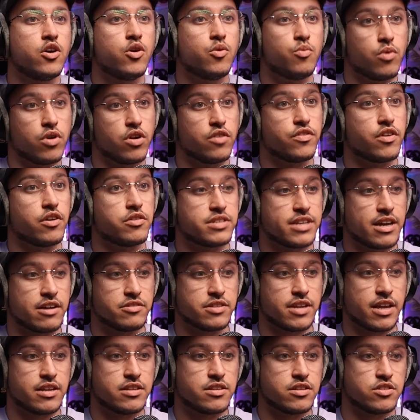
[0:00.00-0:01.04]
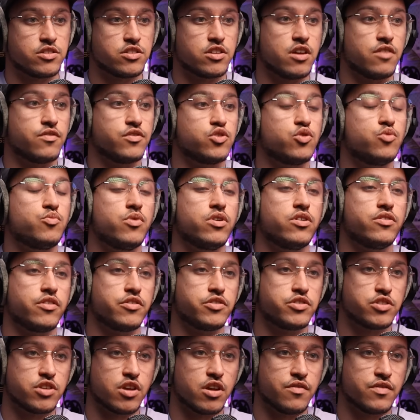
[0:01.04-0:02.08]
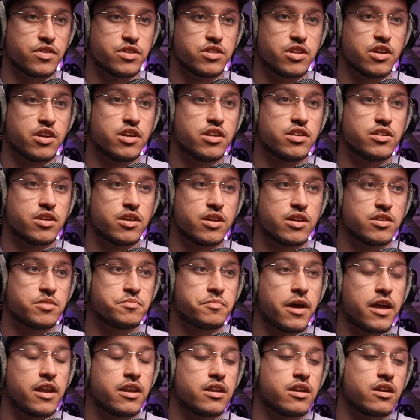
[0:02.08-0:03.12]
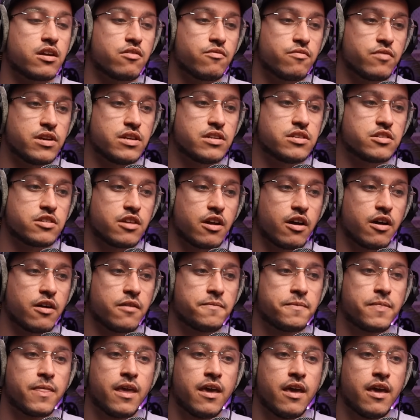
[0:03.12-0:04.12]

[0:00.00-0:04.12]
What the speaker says: one of those outdated servers or one of those servers that is pending a restart.